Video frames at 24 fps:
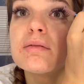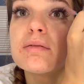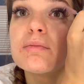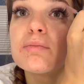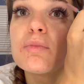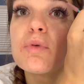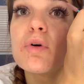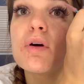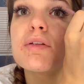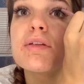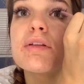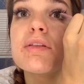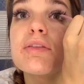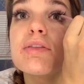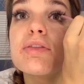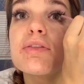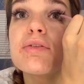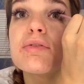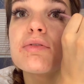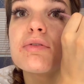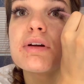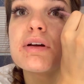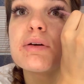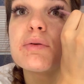more than
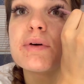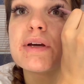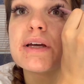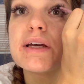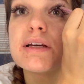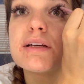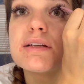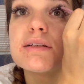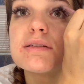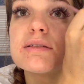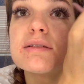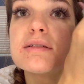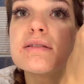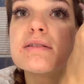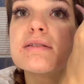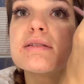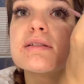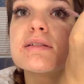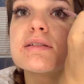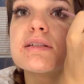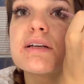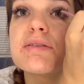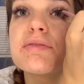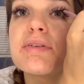three weeks
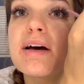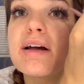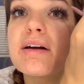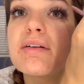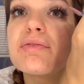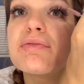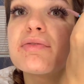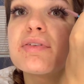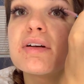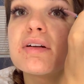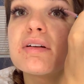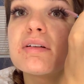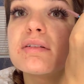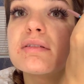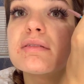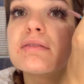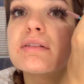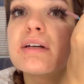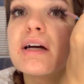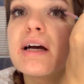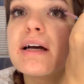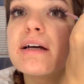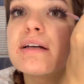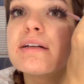since I've had a fill,
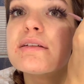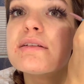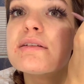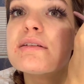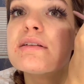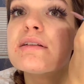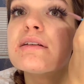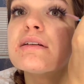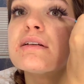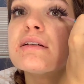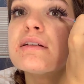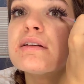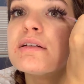guys.